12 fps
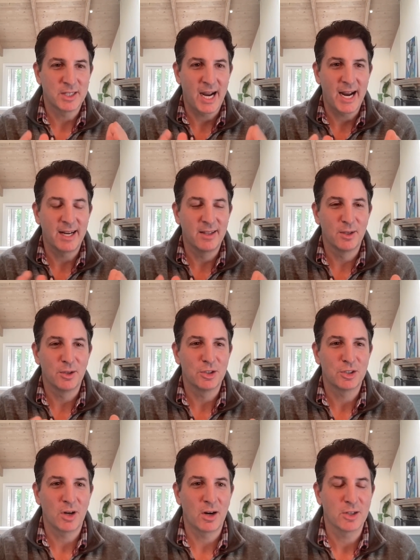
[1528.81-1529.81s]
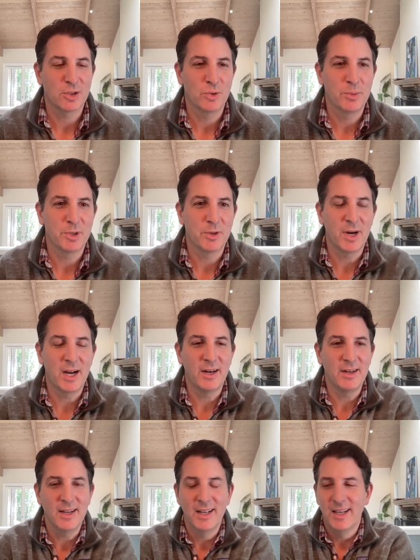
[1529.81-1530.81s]
tiny little sharks swimming
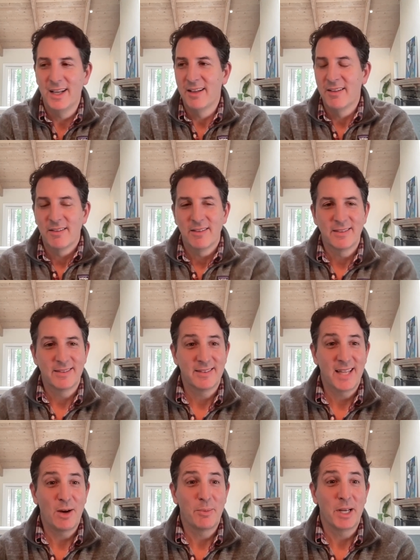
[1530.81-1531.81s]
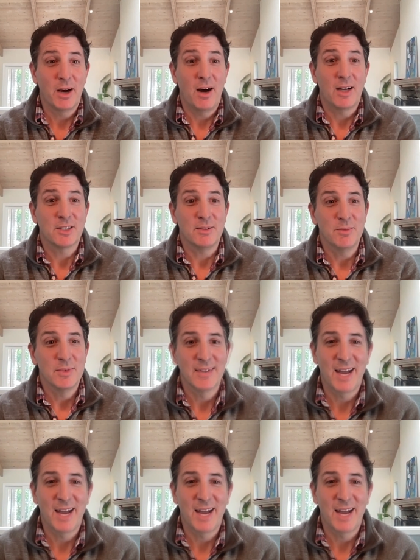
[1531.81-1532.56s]
around that would be awesome.